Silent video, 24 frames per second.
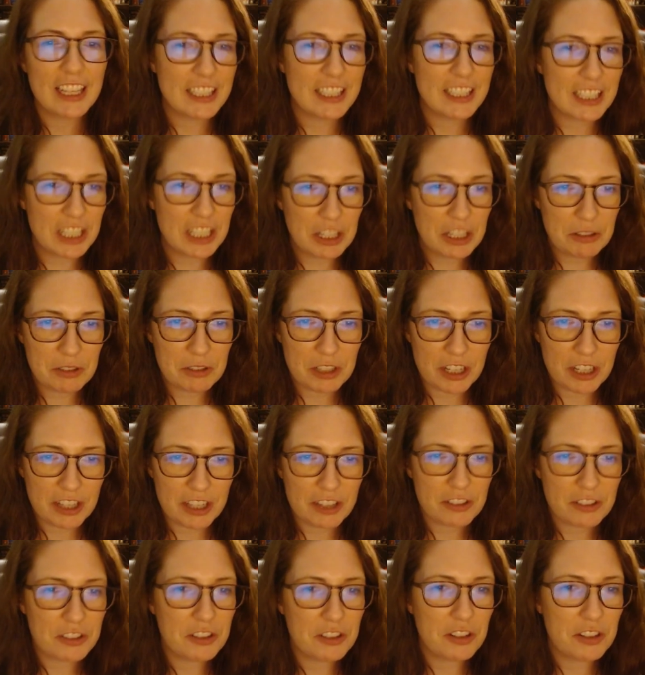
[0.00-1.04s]
it's no, ch-
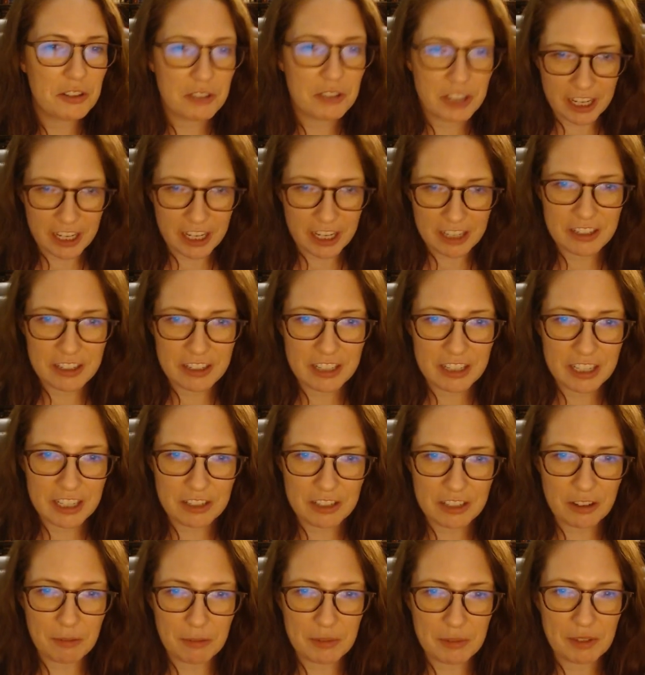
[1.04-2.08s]
there's no change
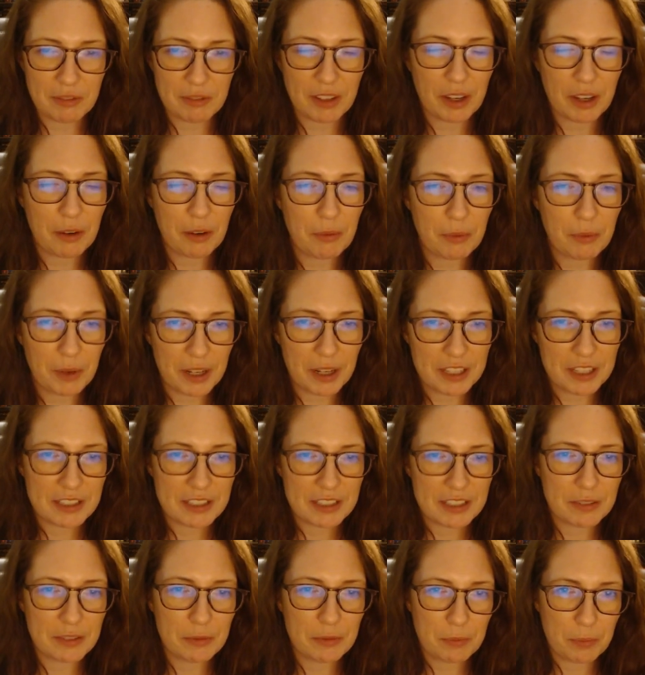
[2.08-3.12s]
in terms of like
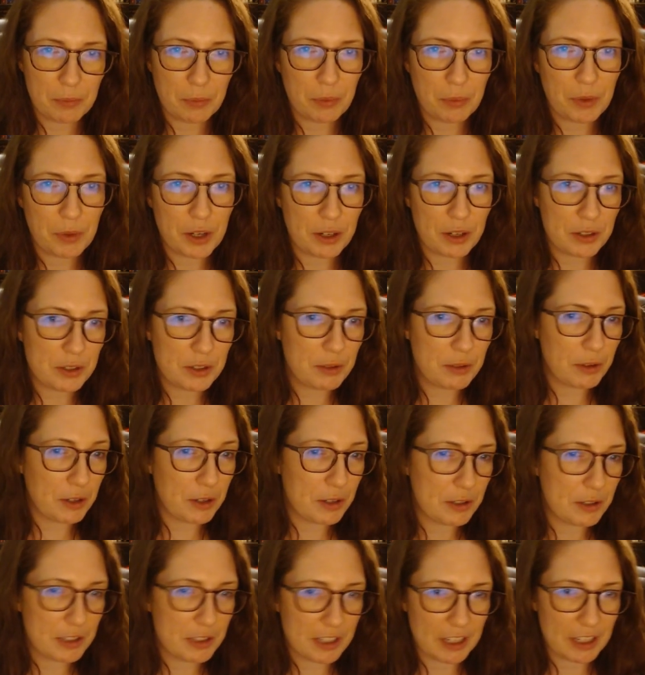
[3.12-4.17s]
what readers who
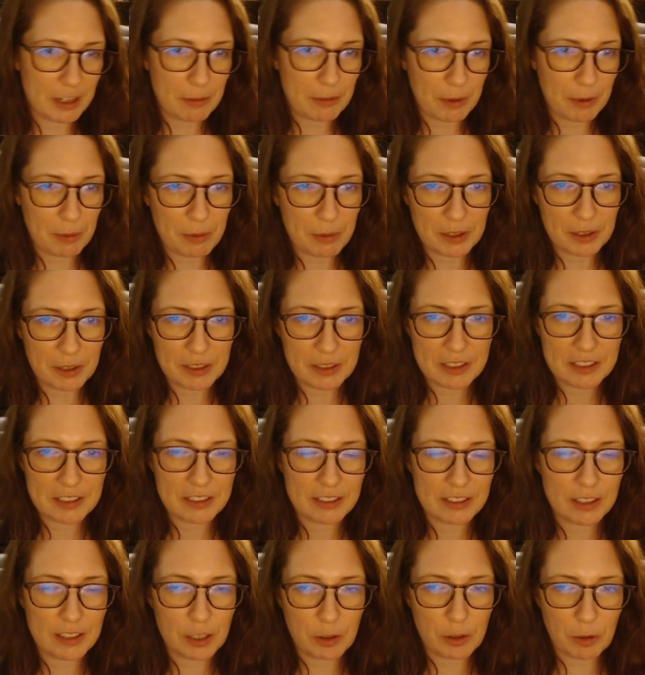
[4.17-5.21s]
are used to getting my
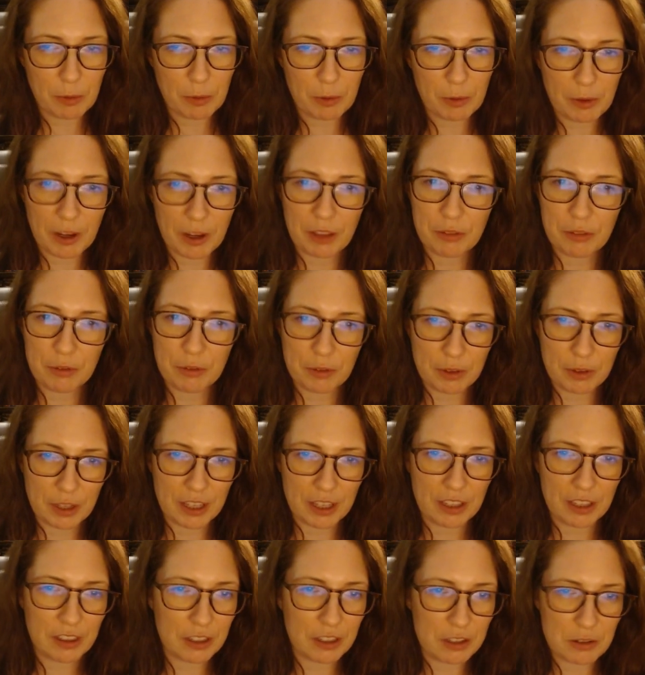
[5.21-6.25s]
books the normal way through the
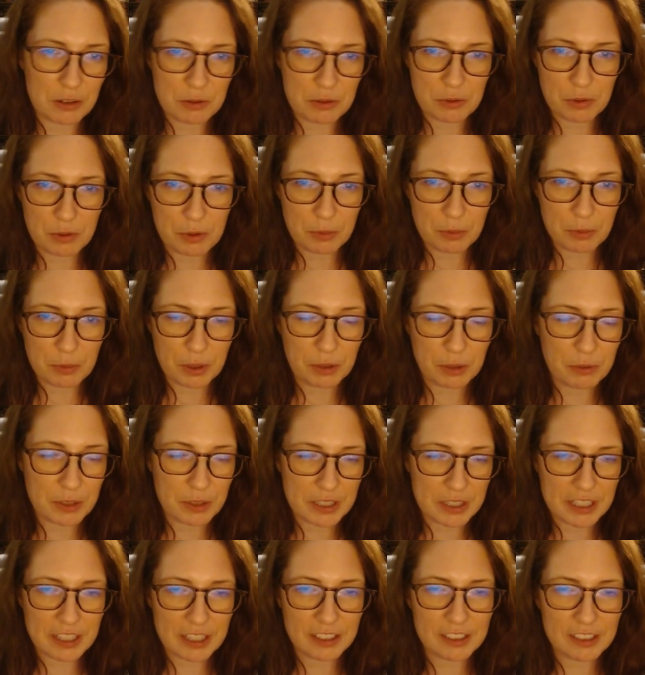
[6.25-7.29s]
like the usual book
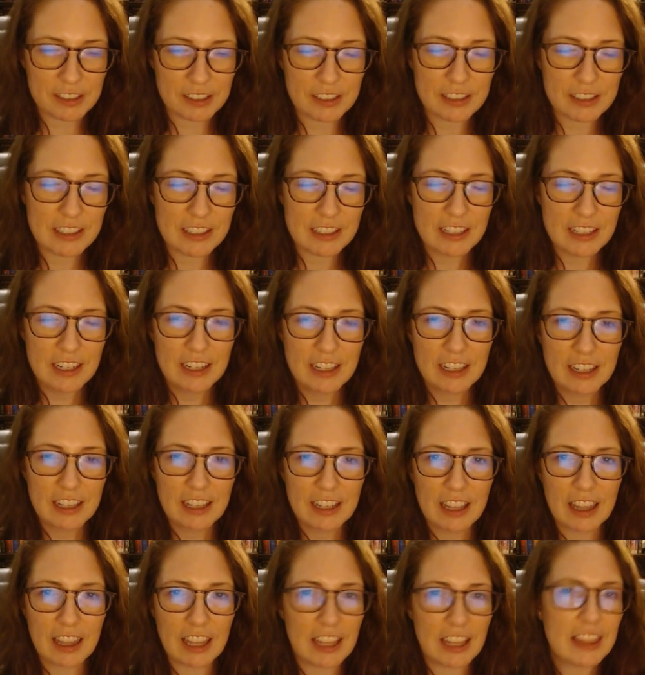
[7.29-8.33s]
retailers
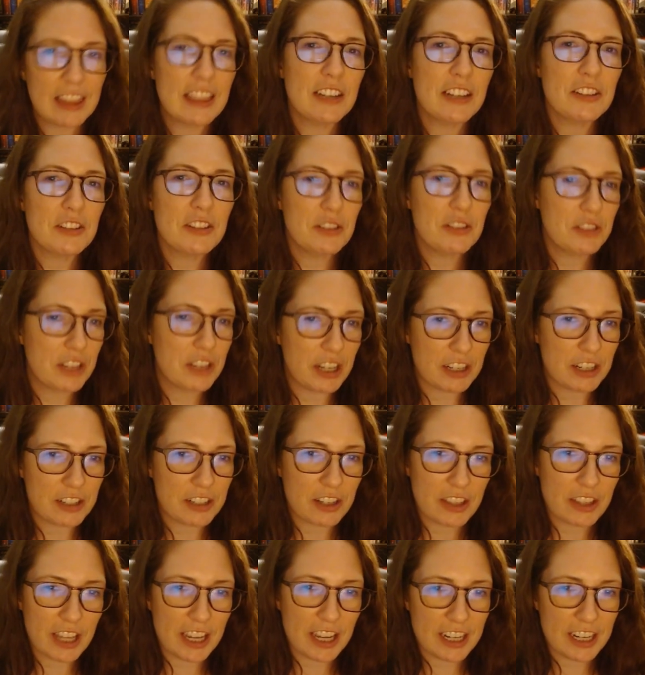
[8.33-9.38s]
like there's no
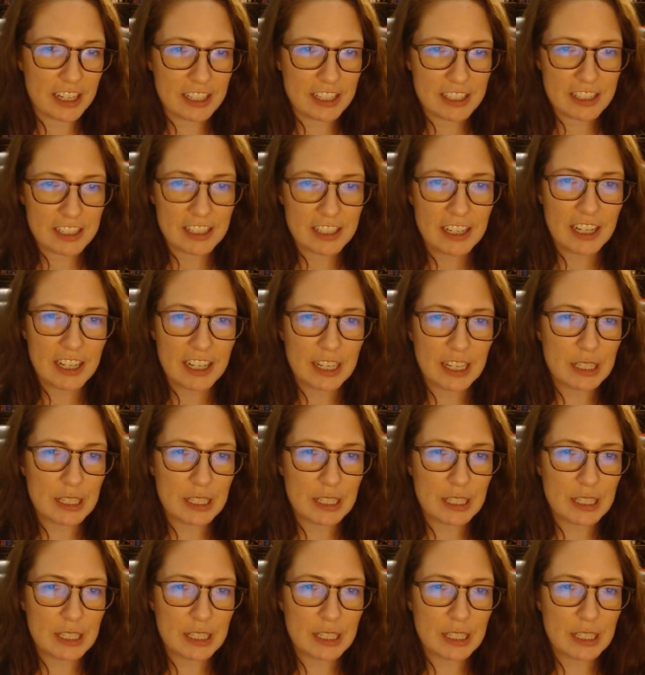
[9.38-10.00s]
change on that end.